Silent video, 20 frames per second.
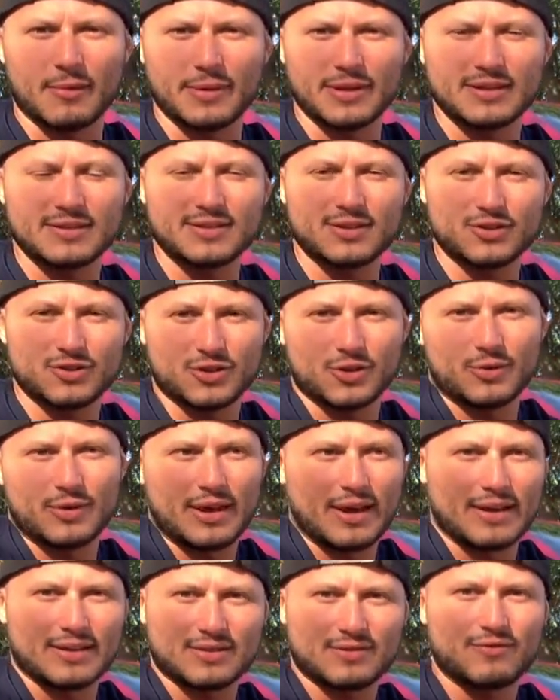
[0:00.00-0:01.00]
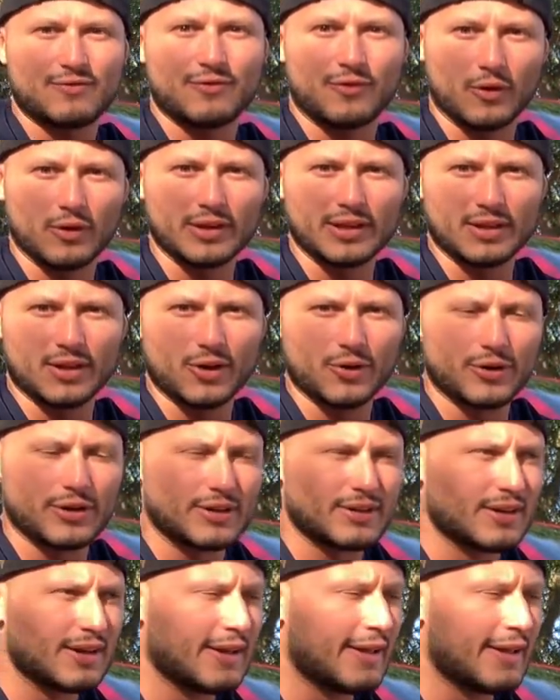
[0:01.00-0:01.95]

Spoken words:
in this year. So yeah, it's fully loaded.